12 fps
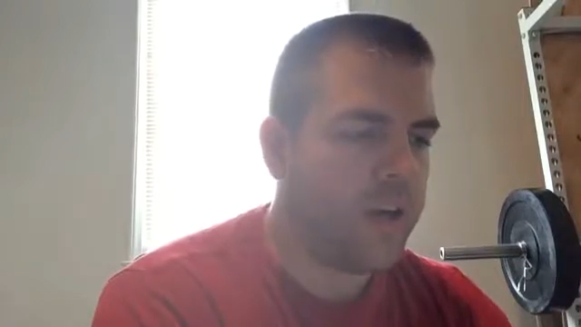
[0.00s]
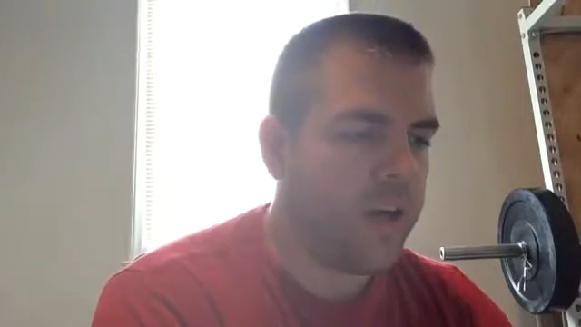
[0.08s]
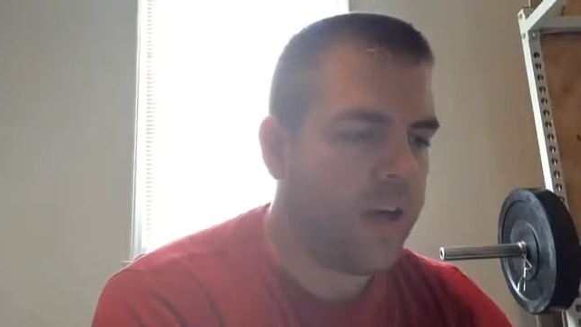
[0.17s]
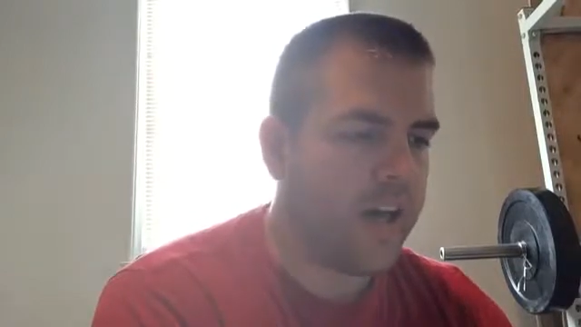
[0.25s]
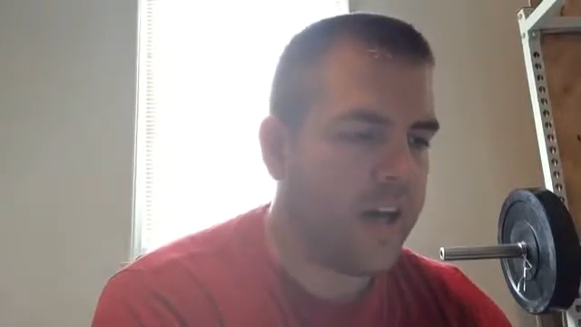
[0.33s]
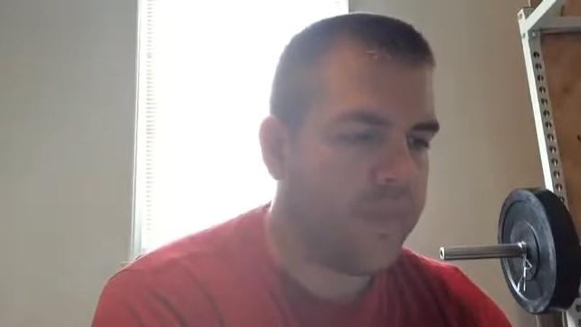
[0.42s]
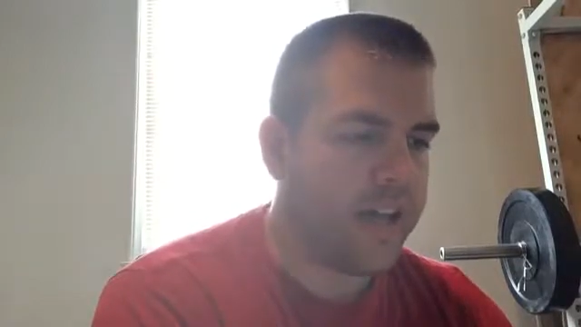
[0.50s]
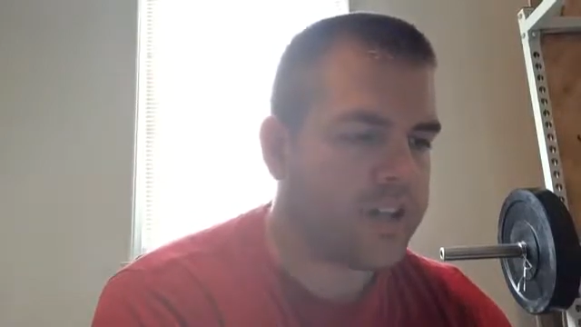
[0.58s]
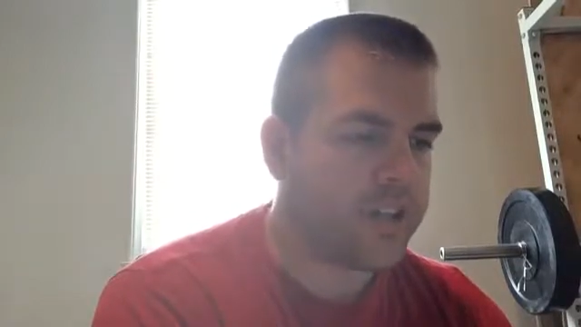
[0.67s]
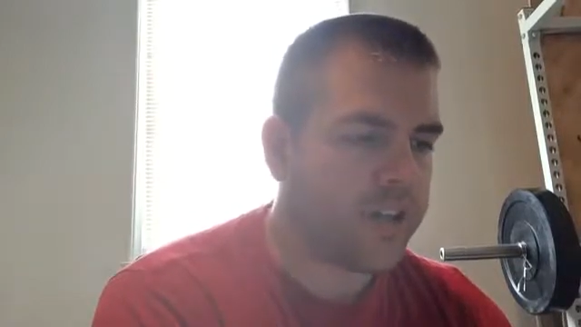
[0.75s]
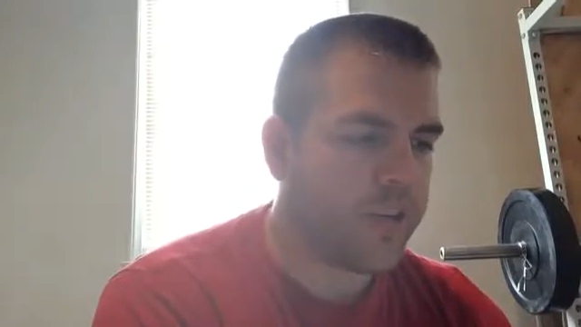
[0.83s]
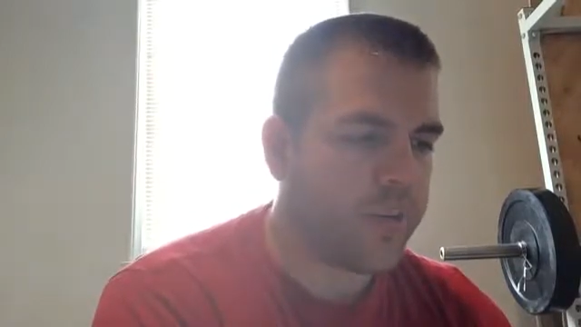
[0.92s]
I'm actually
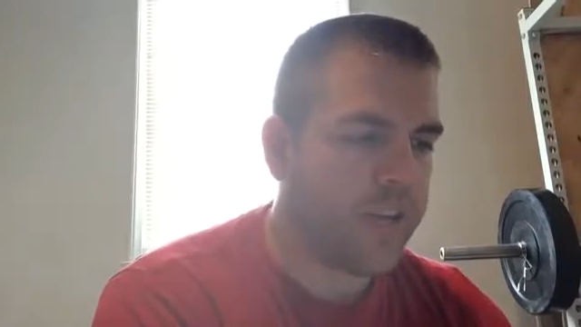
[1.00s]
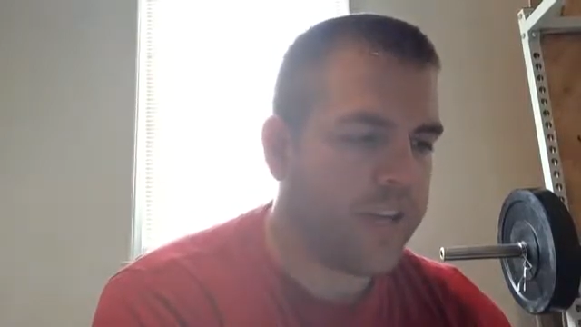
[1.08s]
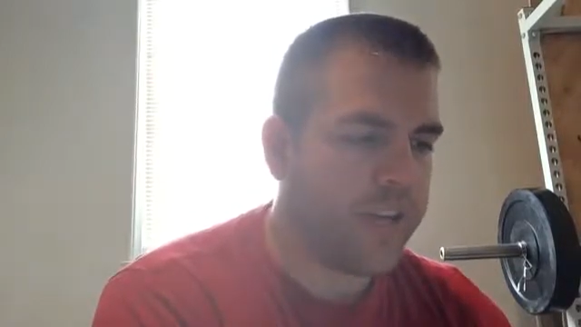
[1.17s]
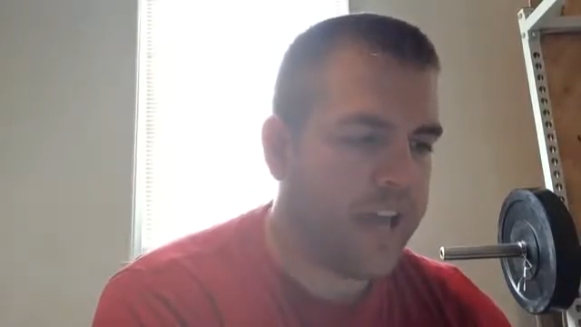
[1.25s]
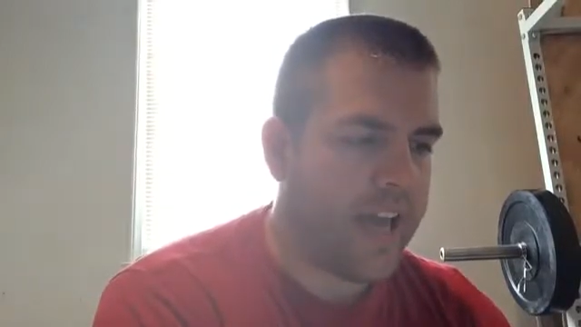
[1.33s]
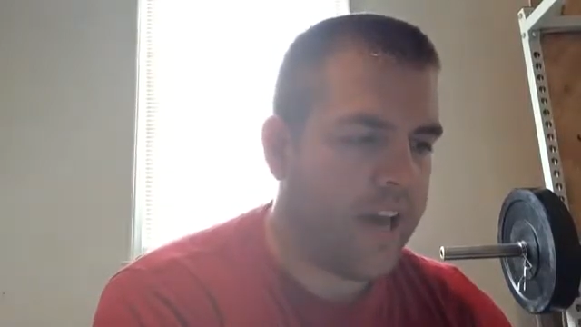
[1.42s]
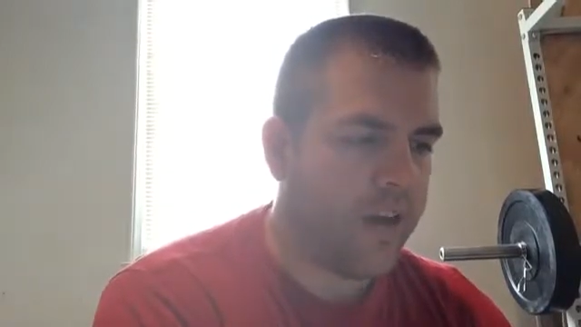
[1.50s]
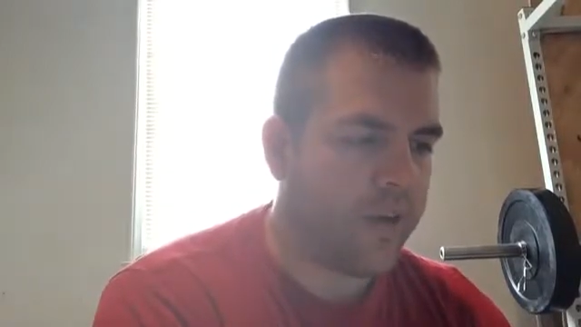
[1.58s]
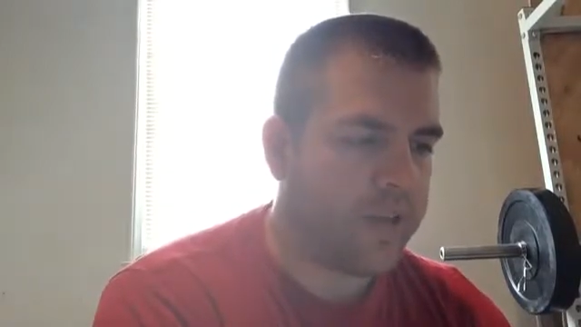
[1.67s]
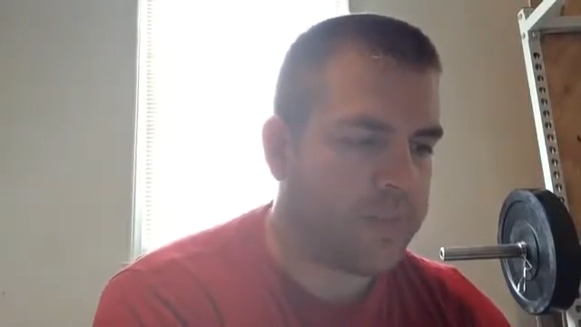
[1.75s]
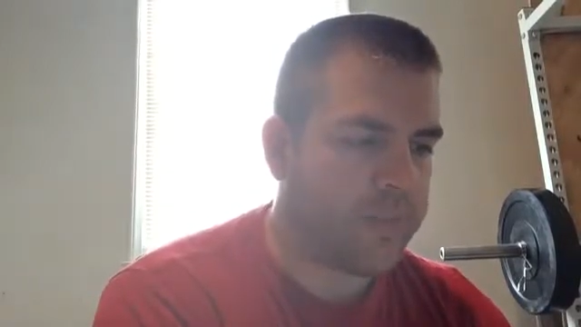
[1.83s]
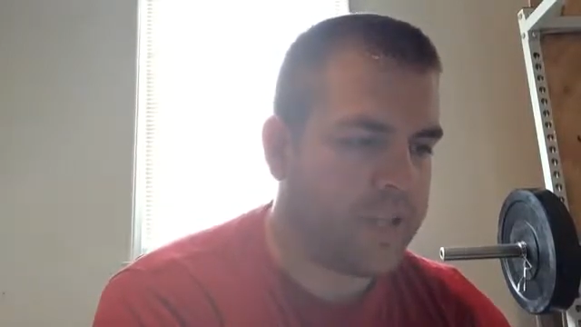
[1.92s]
going to run it now.
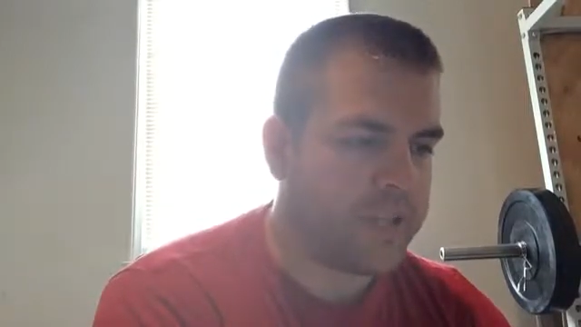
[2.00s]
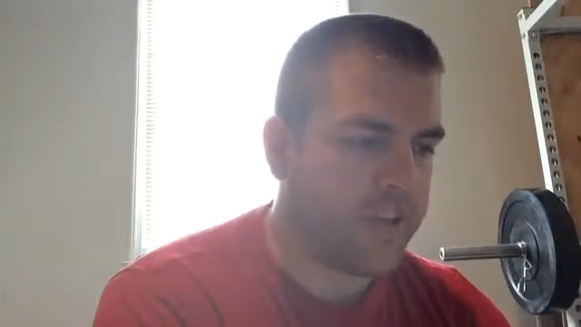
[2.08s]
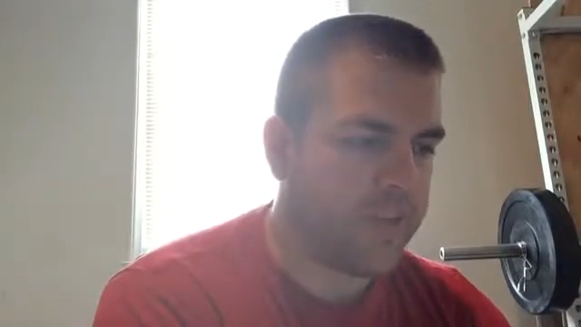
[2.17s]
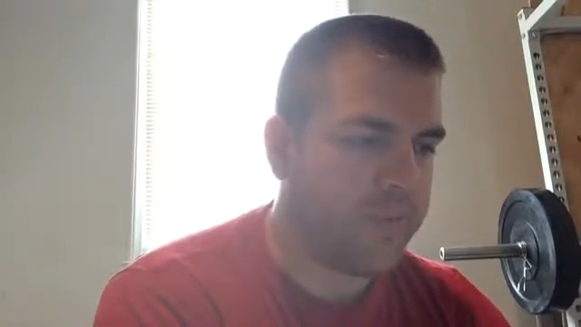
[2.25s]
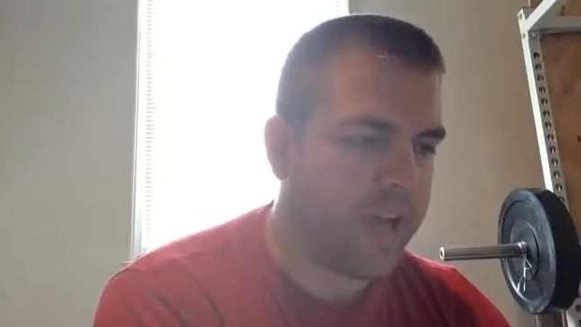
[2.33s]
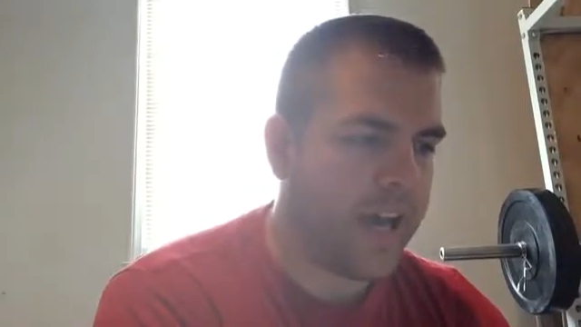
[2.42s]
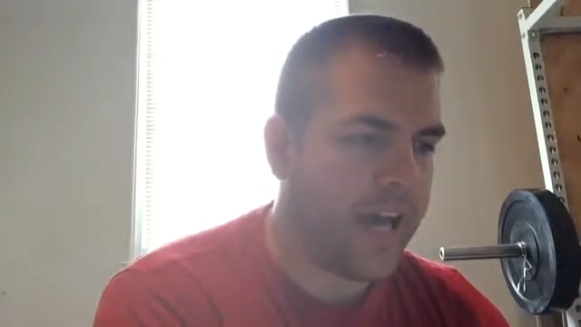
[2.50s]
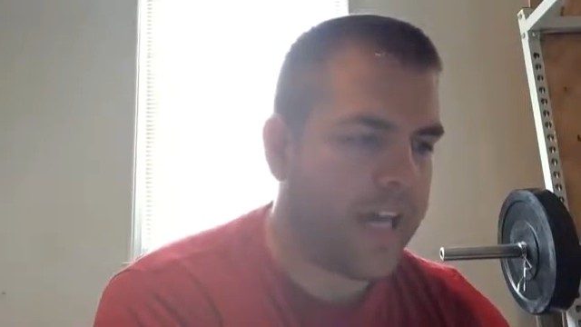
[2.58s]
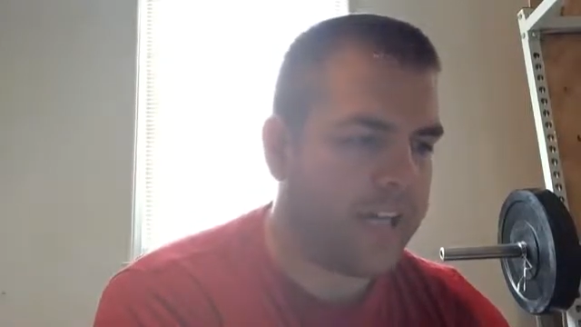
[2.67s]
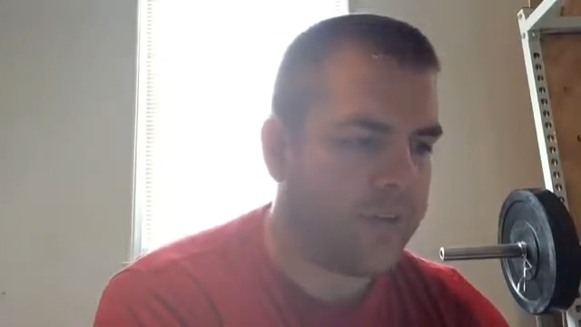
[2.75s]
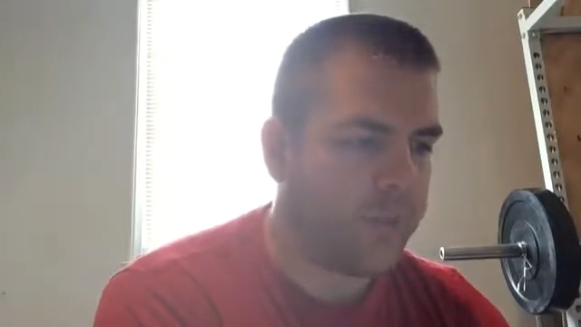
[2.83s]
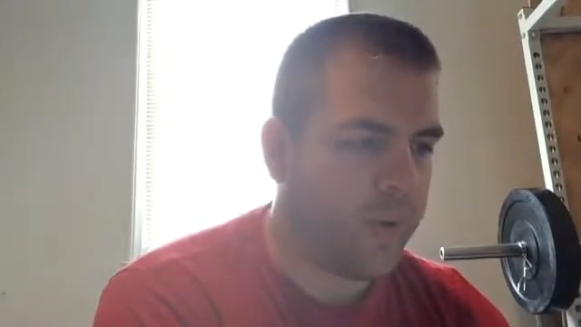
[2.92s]
It's based off my
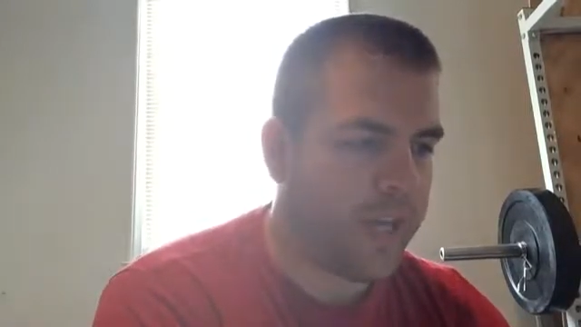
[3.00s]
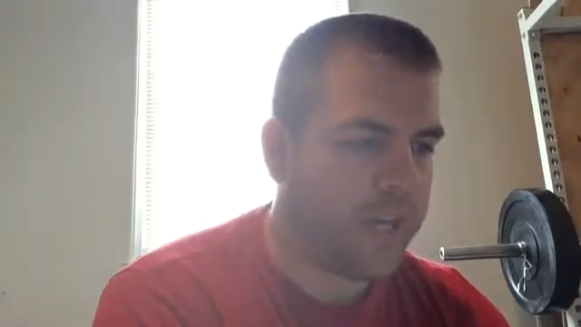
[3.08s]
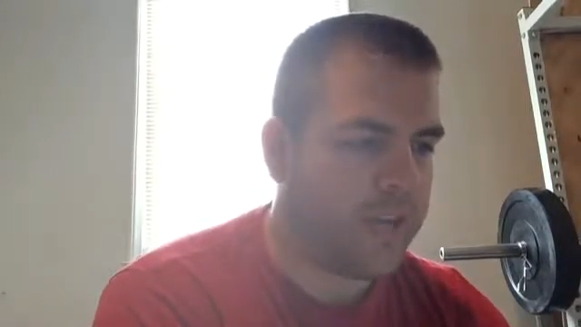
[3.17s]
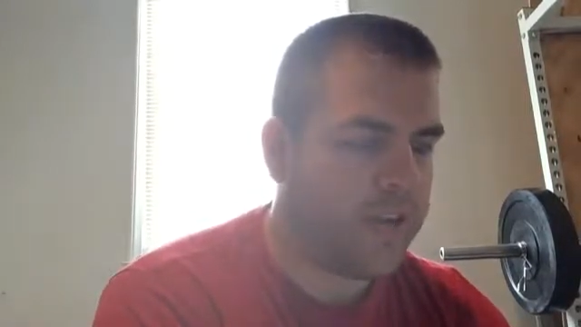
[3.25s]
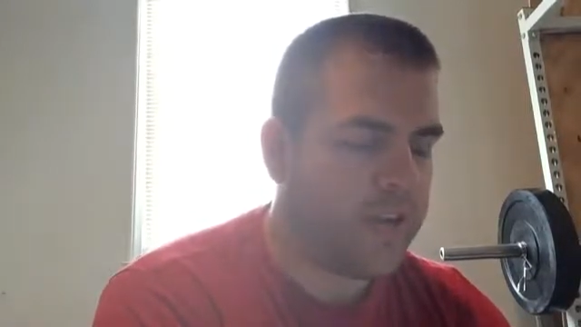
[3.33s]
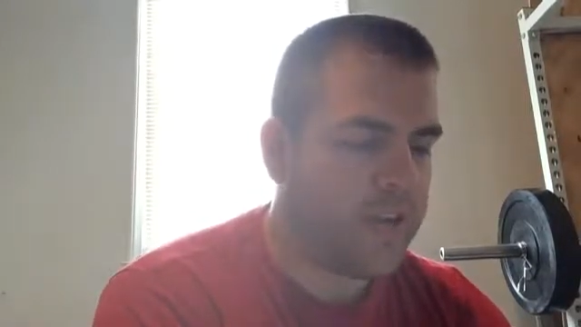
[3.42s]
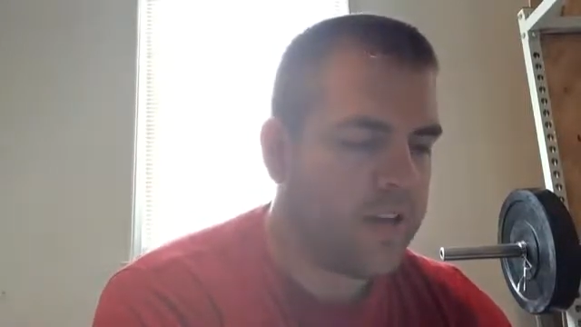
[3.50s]
height and weight